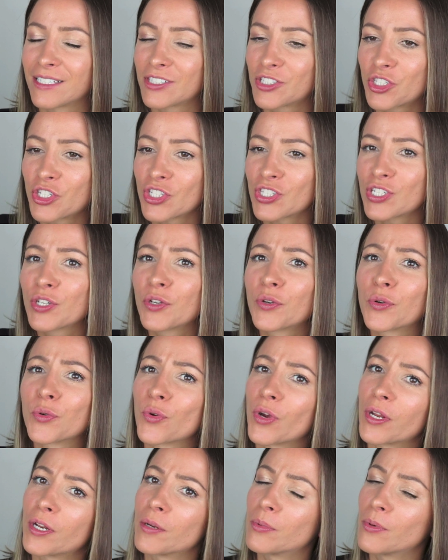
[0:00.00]
It's just
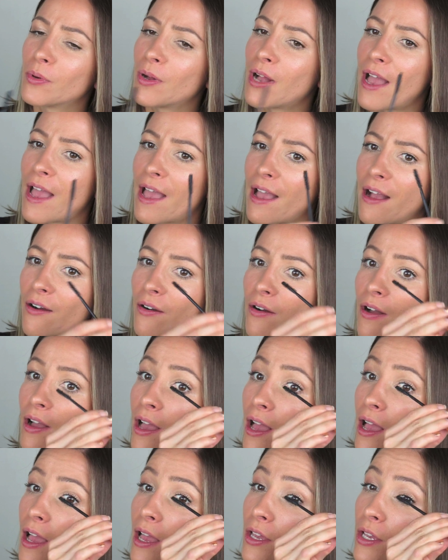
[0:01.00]
incredible how
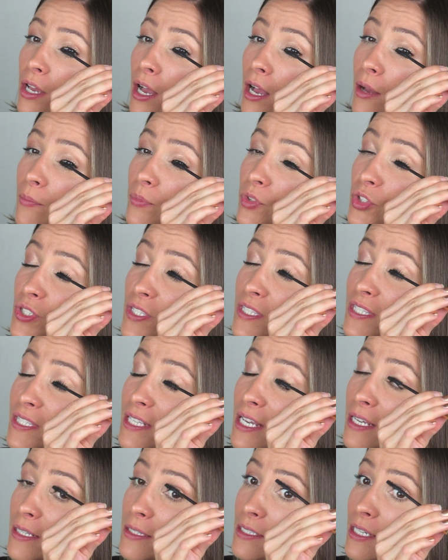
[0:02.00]
your
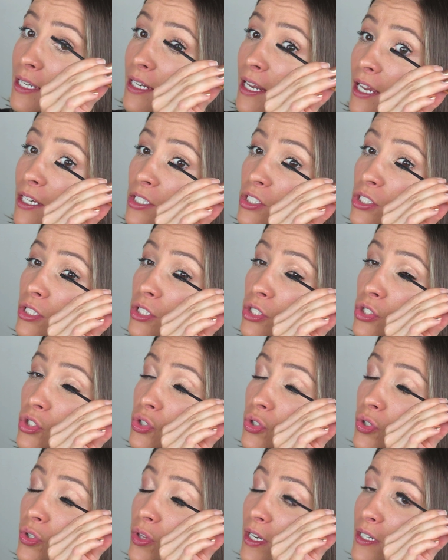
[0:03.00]
scents can actually
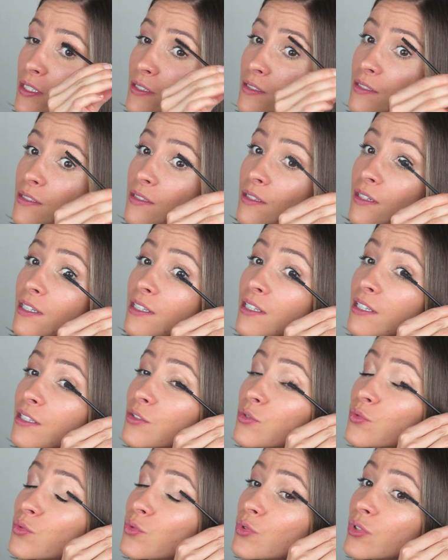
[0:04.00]
do that.
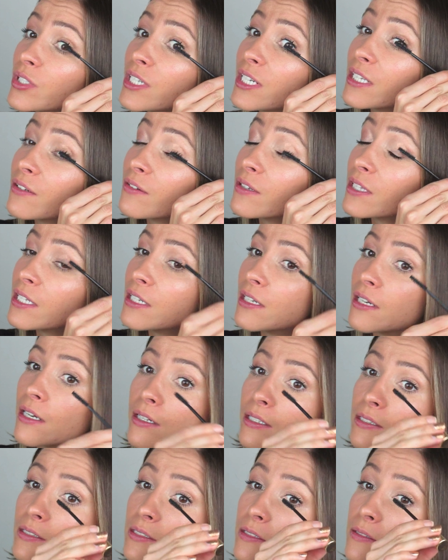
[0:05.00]
It's really, really
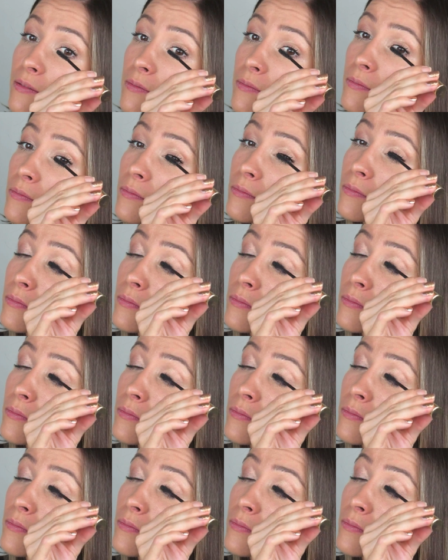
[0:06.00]
nice.